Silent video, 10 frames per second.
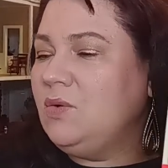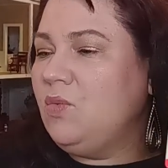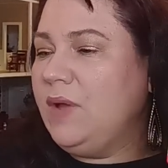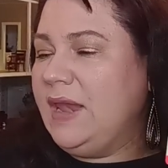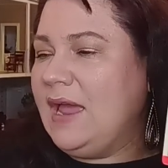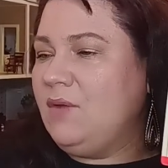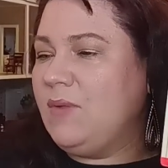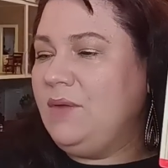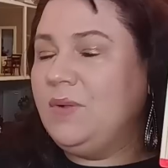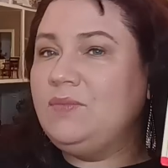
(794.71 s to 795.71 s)
when I
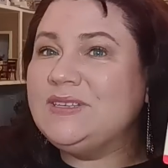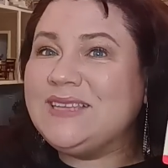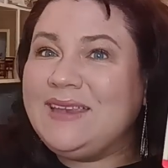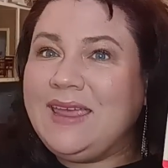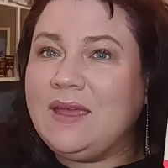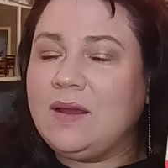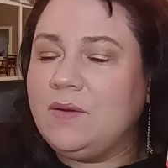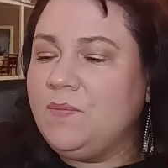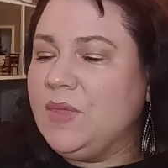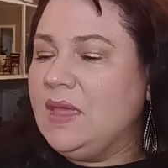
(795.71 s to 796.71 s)
read what was in
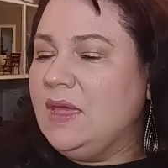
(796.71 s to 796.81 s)
here